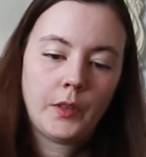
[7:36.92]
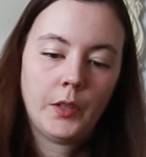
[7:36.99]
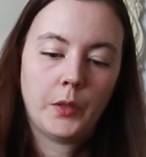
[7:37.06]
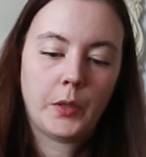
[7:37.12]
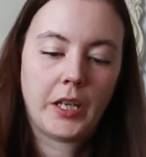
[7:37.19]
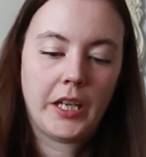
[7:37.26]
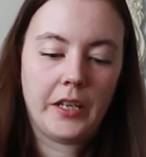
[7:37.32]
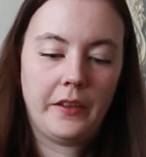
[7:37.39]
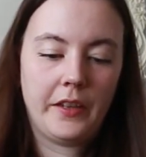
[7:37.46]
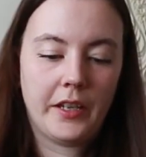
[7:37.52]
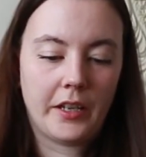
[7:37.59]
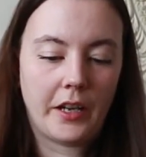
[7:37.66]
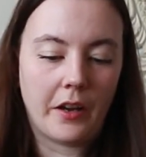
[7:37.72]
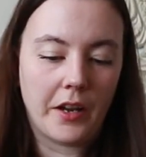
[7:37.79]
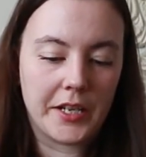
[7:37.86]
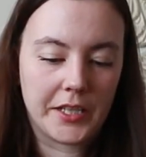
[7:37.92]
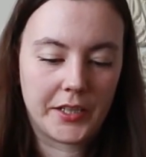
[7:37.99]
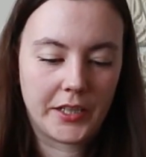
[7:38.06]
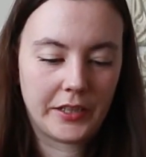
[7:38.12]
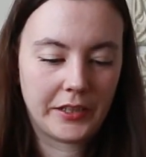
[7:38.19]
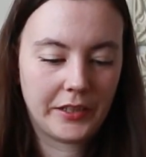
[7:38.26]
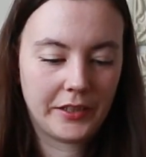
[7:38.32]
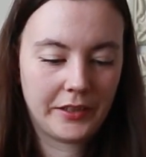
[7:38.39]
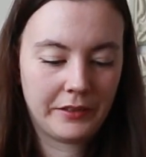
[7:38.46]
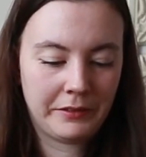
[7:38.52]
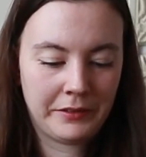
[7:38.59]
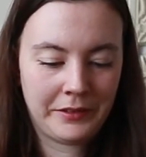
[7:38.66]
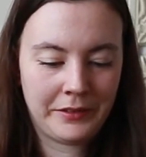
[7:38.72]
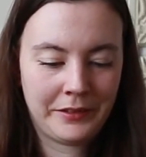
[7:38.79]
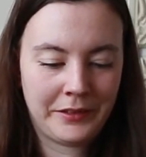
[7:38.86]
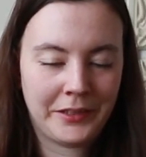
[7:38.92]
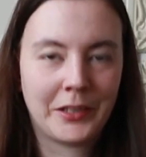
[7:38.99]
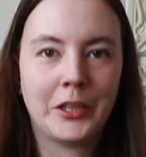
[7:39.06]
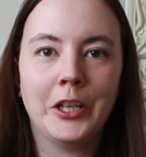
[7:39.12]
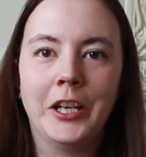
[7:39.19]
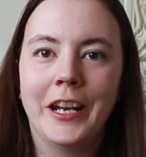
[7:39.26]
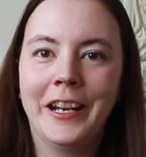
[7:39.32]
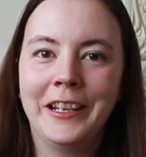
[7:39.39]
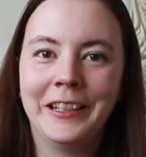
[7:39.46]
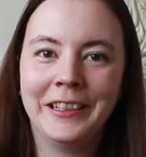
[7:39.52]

Okay, I think I got it. Good.